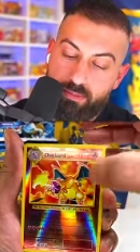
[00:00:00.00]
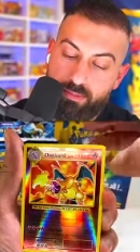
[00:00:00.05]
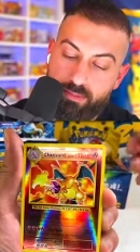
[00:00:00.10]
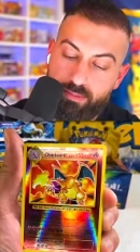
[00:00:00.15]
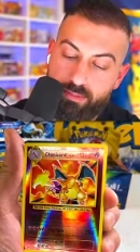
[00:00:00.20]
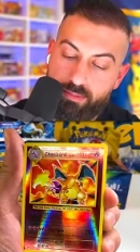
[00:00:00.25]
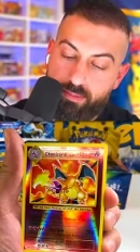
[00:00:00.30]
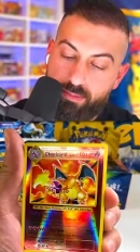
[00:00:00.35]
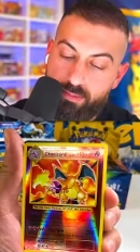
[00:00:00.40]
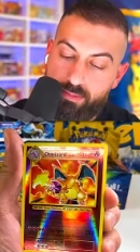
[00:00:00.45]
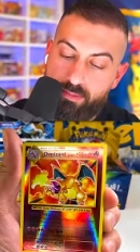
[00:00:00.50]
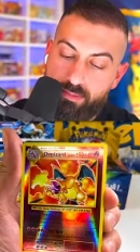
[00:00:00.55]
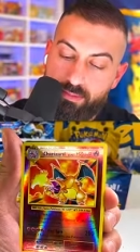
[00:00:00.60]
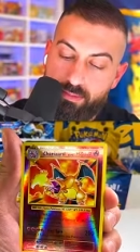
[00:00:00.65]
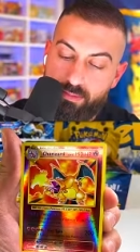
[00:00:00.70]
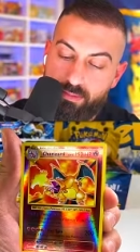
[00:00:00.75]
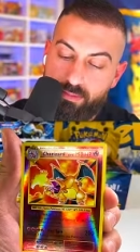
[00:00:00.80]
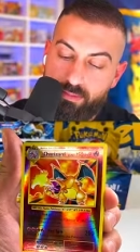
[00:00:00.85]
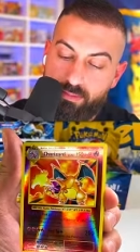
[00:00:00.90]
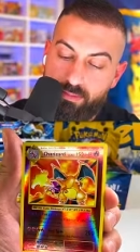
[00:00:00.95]
you guys watch and see
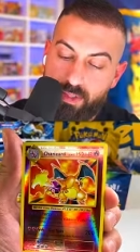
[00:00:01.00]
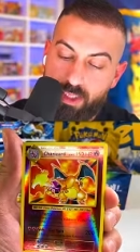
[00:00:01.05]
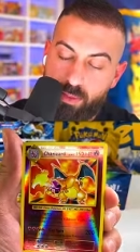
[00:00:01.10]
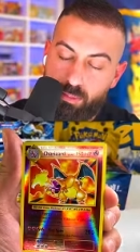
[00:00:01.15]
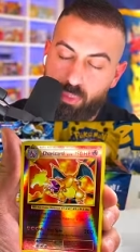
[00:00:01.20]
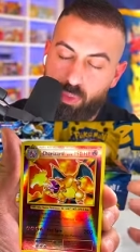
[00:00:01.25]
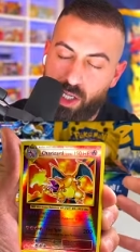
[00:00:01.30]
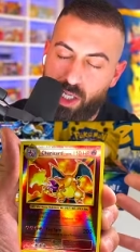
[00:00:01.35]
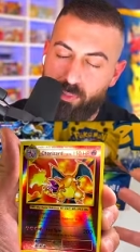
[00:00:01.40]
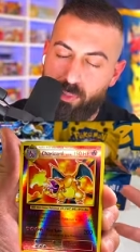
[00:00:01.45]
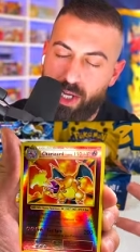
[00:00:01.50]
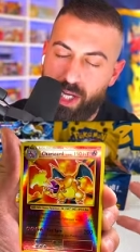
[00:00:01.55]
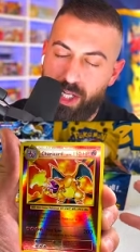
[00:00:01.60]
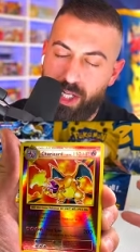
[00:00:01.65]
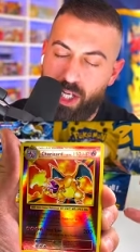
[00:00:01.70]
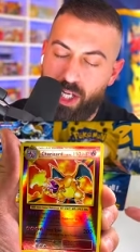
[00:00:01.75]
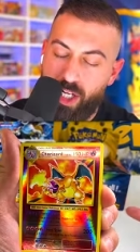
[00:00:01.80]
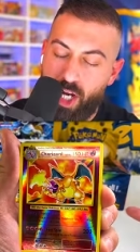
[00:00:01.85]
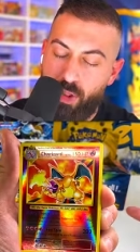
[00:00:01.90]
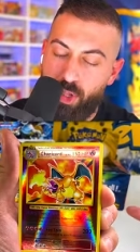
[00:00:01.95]
what happens. Bring
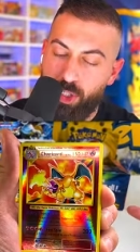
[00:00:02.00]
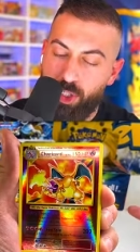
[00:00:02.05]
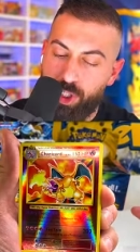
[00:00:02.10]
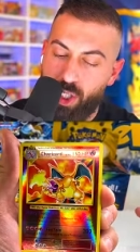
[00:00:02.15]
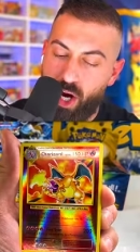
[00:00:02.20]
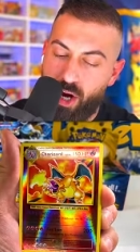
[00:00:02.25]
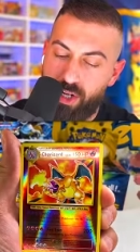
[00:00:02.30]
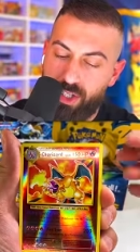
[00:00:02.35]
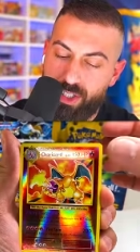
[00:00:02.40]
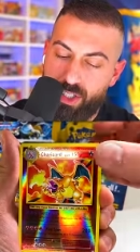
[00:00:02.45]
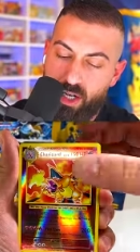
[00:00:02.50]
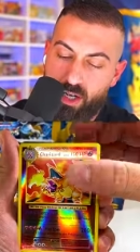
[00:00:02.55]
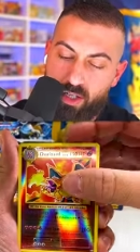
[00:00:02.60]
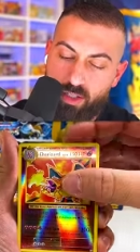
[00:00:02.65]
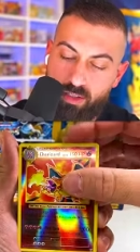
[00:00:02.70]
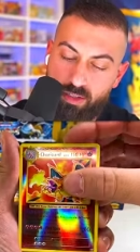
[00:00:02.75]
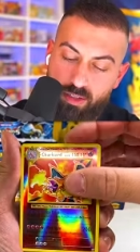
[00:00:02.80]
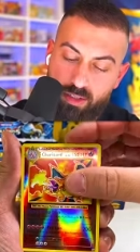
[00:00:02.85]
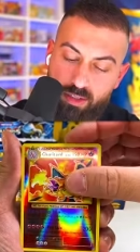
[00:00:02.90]
me another Charizard.